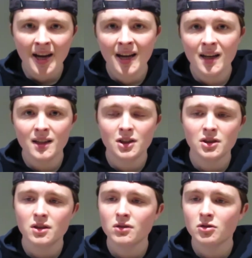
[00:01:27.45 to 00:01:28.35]
And it's
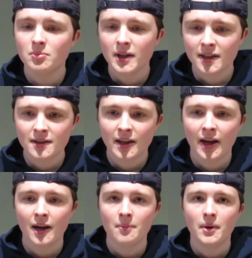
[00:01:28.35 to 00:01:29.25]
just a little
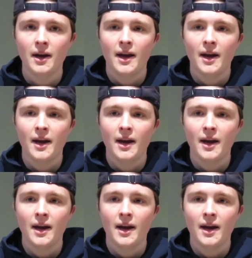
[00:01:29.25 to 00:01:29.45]
mixtape